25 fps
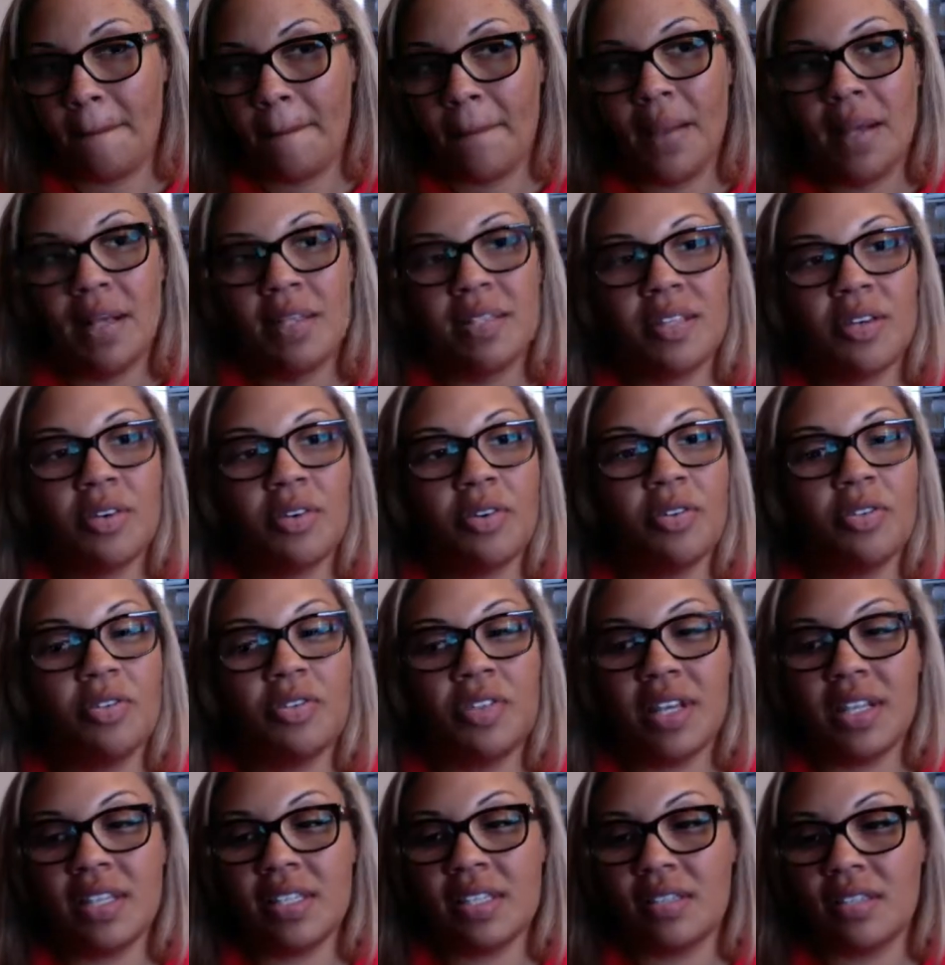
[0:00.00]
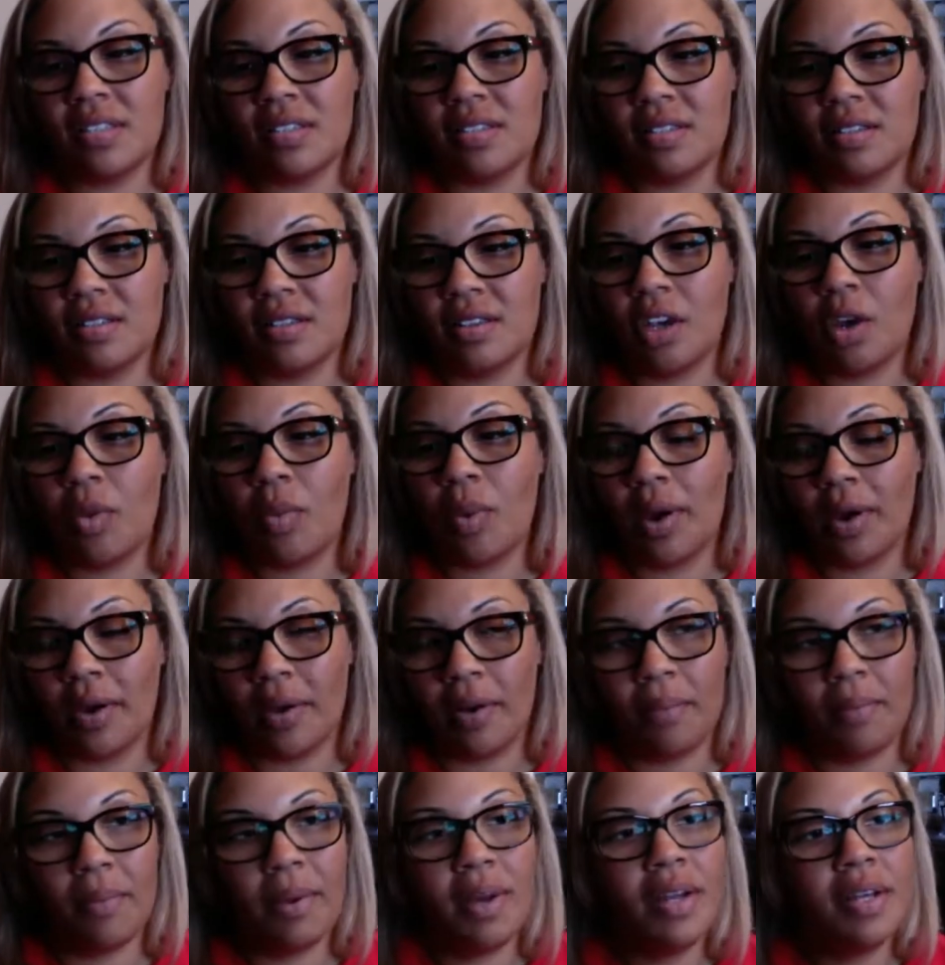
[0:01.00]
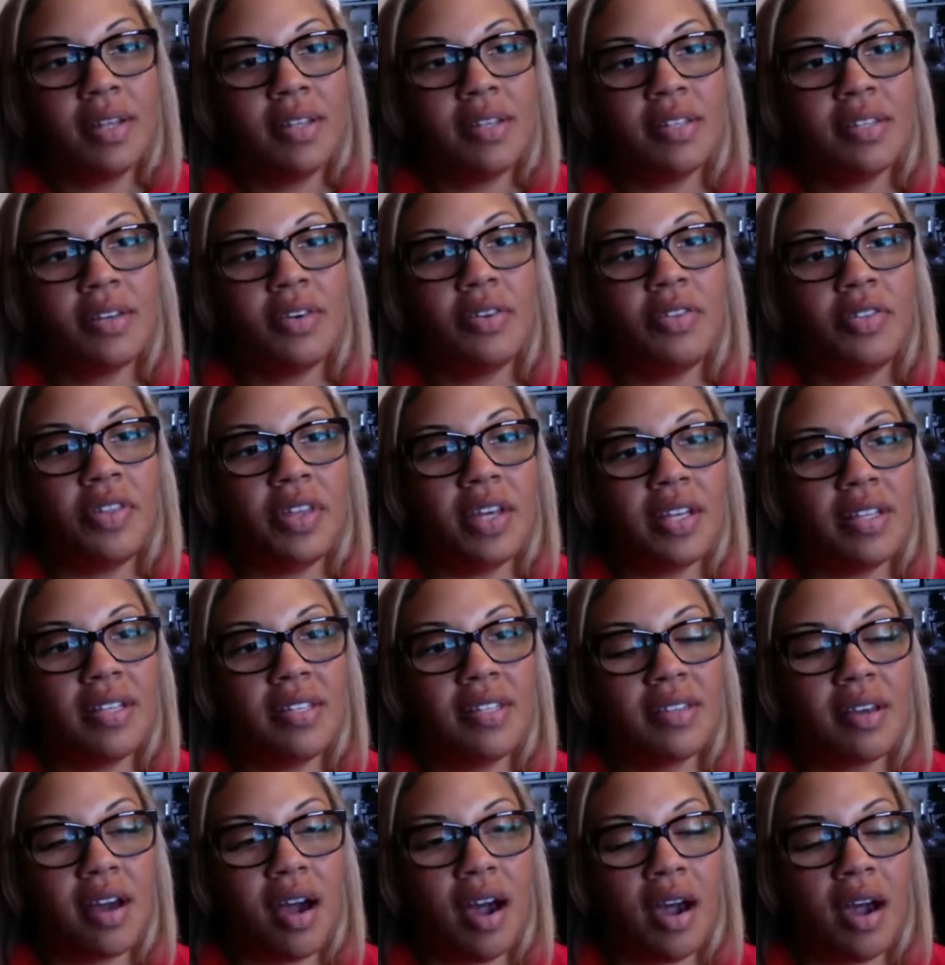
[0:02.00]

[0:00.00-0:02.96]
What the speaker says: So this, you're welcome. So this